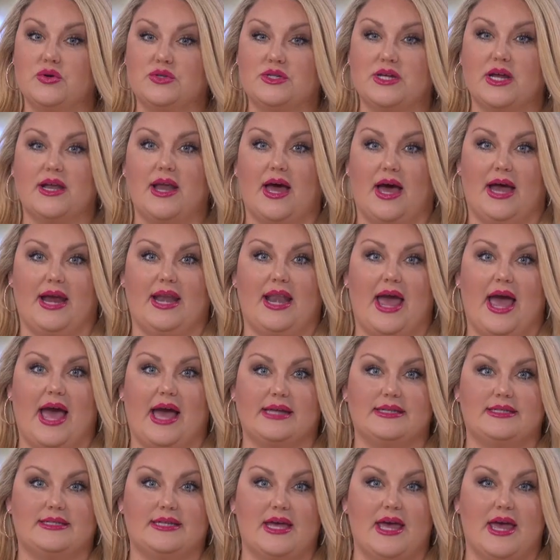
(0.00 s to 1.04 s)
Tonight
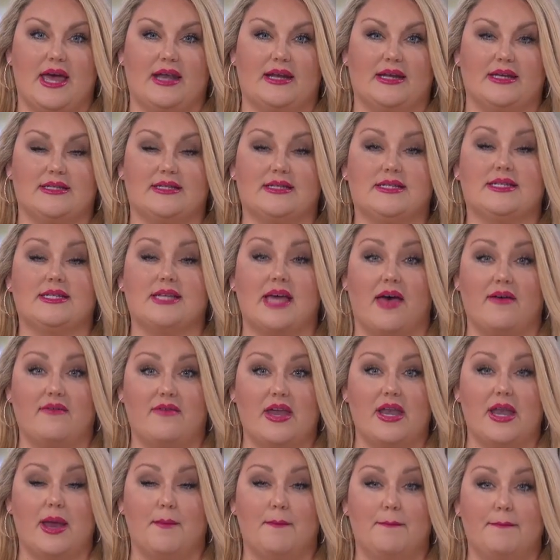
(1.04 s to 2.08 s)
at 10,
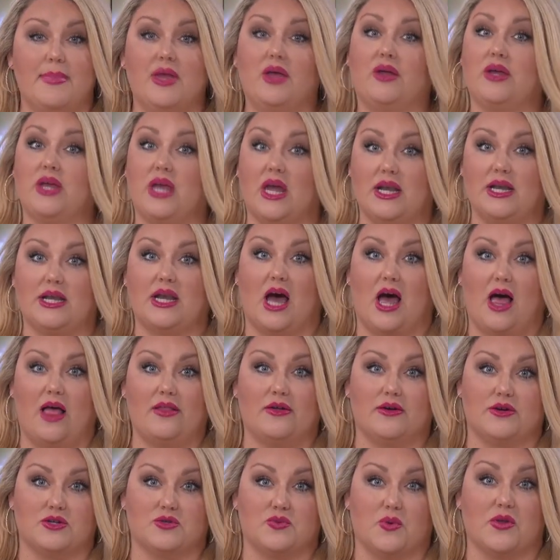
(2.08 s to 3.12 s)
$7 million
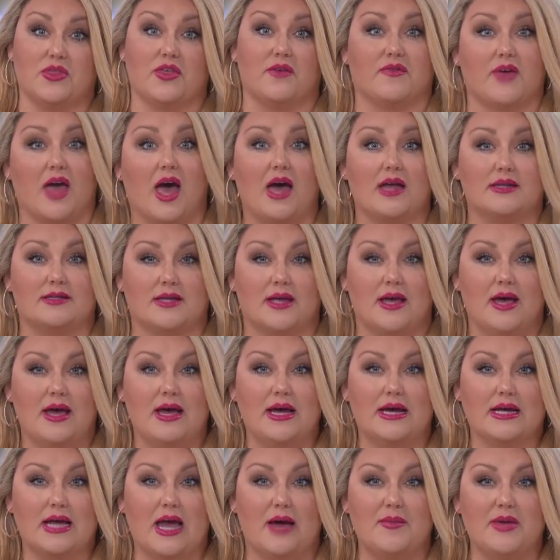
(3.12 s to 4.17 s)
worth of cuts
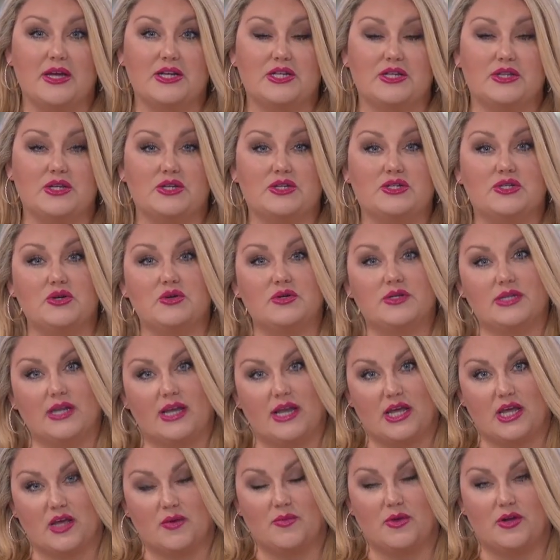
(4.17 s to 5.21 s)
coming to the Sioux
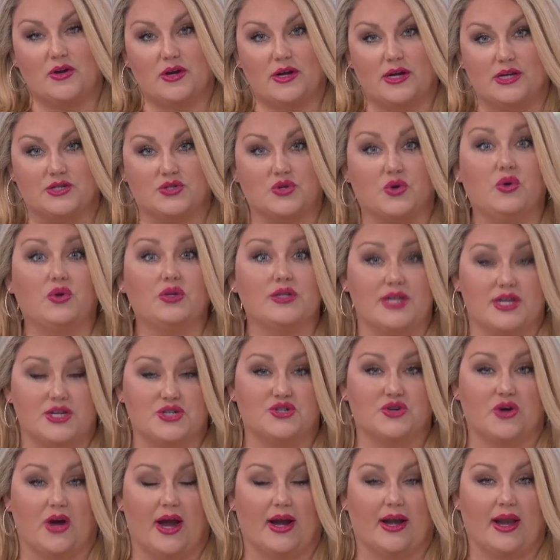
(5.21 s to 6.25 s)
City Community School
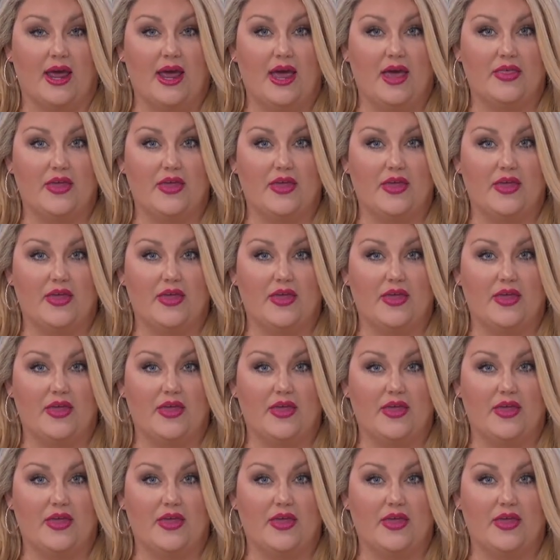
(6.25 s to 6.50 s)
District.